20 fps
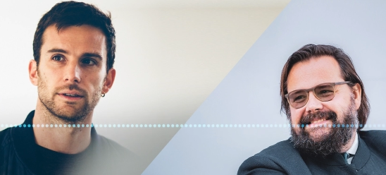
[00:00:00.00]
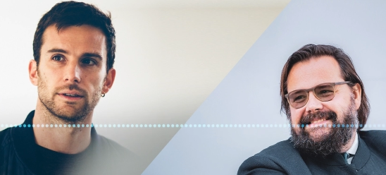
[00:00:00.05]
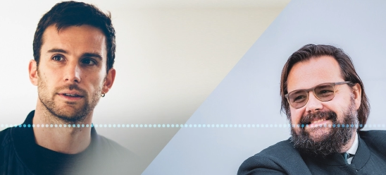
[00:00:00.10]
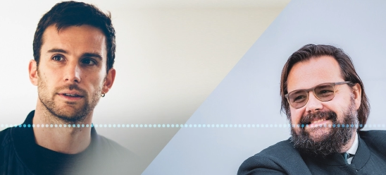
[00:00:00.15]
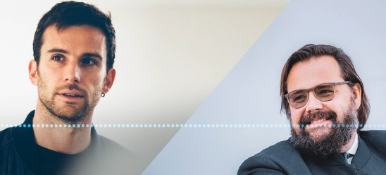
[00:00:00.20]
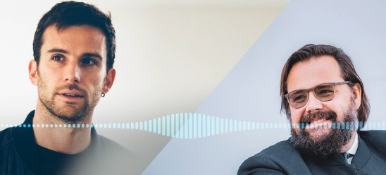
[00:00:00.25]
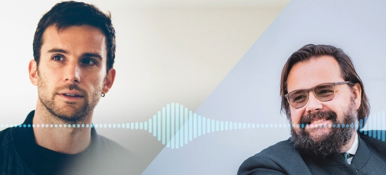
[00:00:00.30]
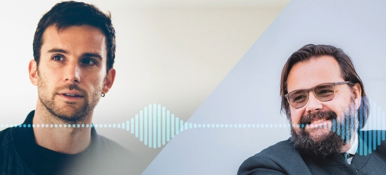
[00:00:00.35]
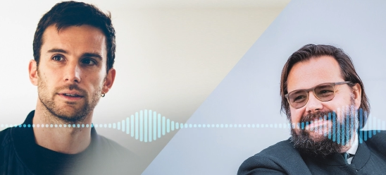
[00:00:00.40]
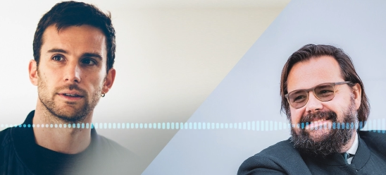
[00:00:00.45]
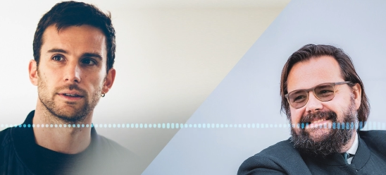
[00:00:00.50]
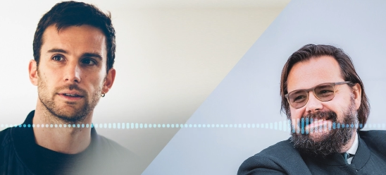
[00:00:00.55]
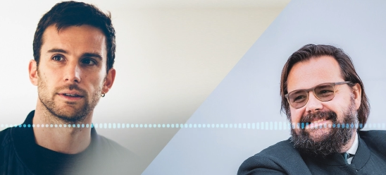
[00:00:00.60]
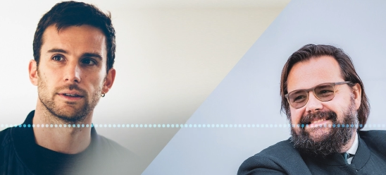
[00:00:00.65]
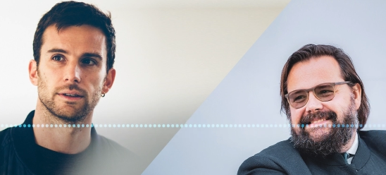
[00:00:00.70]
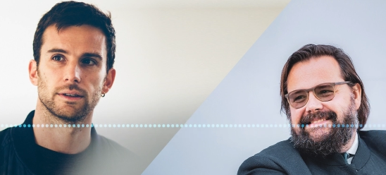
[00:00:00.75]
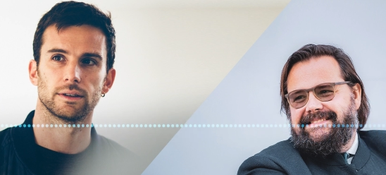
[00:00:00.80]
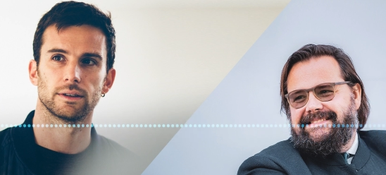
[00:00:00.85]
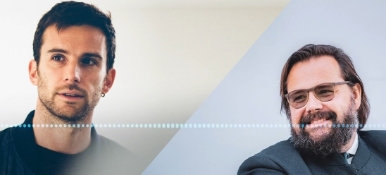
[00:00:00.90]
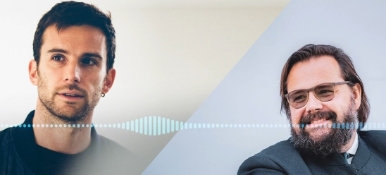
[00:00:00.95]
Speaker 1: So,
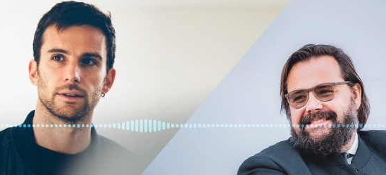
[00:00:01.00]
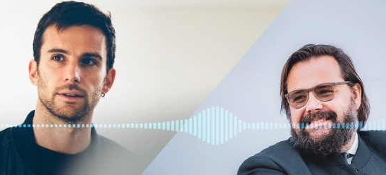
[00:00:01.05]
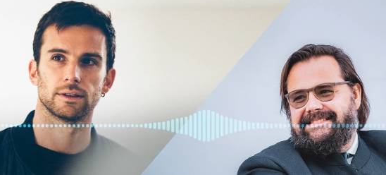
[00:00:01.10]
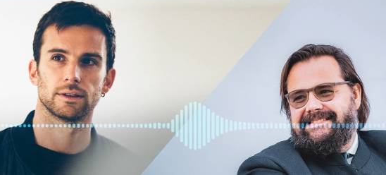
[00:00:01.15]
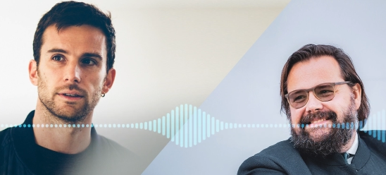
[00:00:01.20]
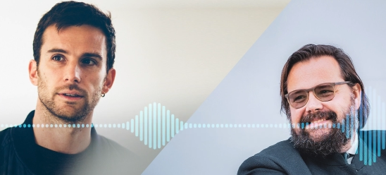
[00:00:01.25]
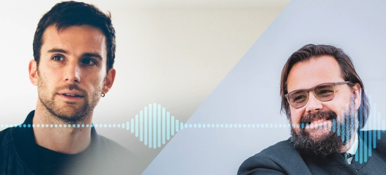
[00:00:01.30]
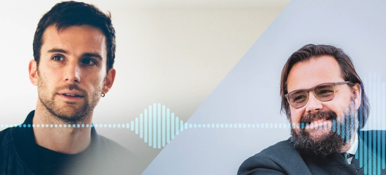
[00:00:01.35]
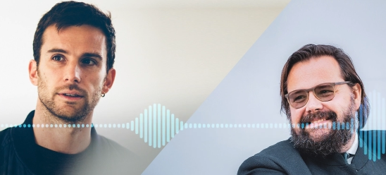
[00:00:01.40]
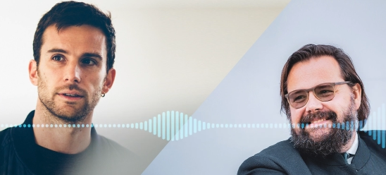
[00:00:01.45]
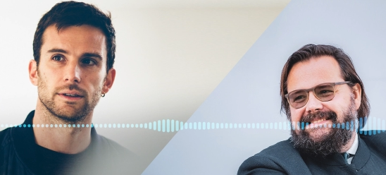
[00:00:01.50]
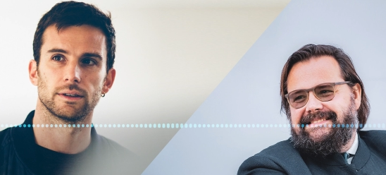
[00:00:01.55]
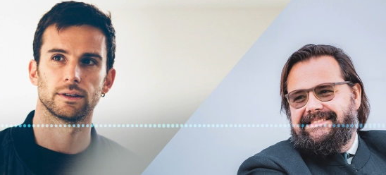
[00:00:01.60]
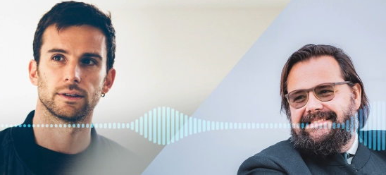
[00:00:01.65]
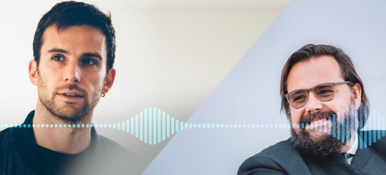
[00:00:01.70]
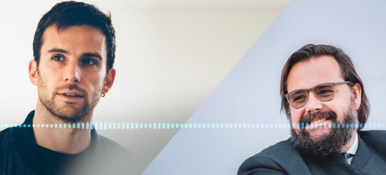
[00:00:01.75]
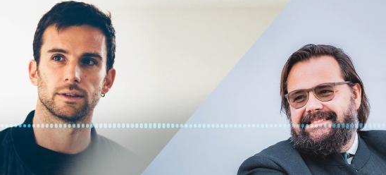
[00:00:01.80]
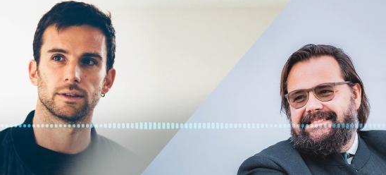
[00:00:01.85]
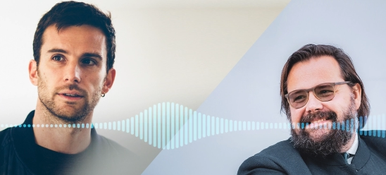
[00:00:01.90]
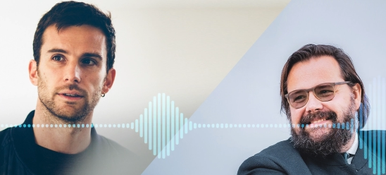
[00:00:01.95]
given the
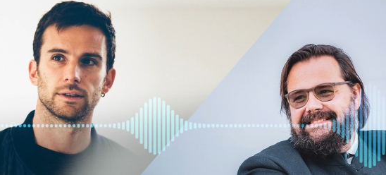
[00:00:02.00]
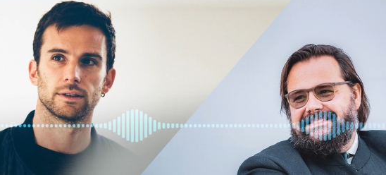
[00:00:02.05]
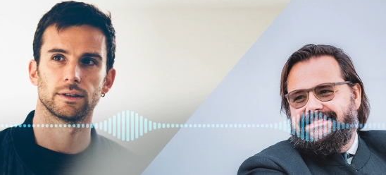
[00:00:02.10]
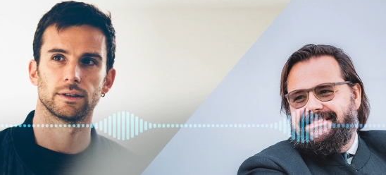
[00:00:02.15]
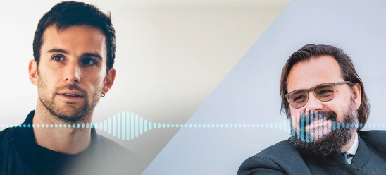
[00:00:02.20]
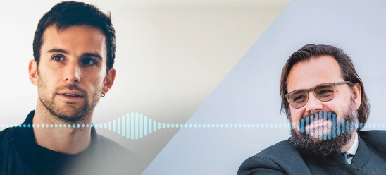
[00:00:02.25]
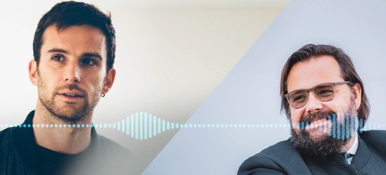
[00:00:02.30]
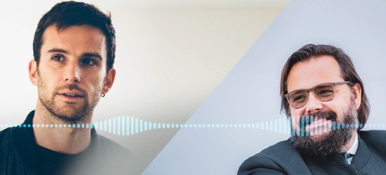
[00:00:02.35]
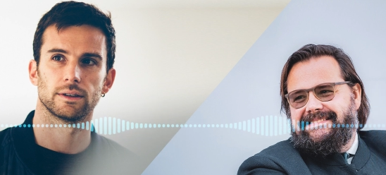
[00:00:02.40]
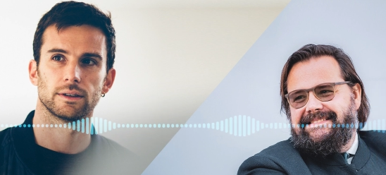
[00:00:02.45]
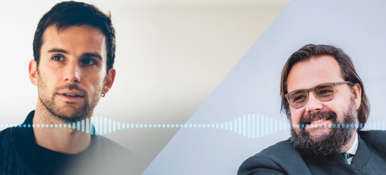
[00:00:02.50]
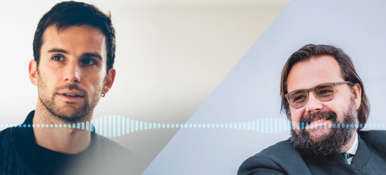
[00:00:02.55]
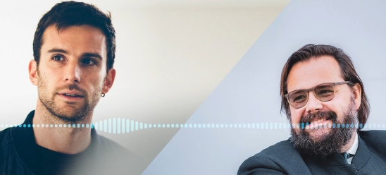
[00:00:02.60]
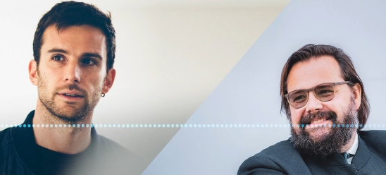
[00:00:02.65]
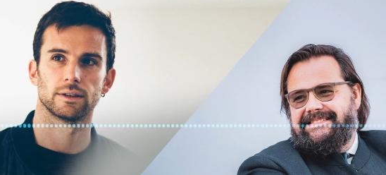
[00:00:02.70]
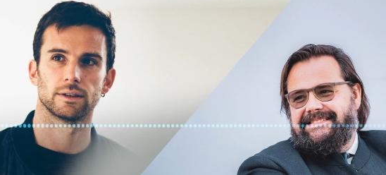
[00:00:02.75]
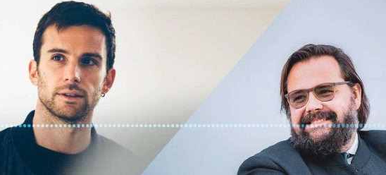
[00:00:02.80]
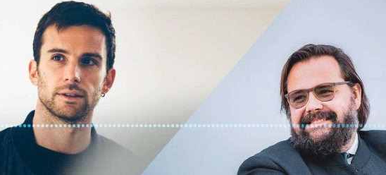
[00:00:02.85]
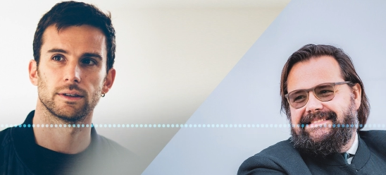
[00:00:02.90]
nature of who I am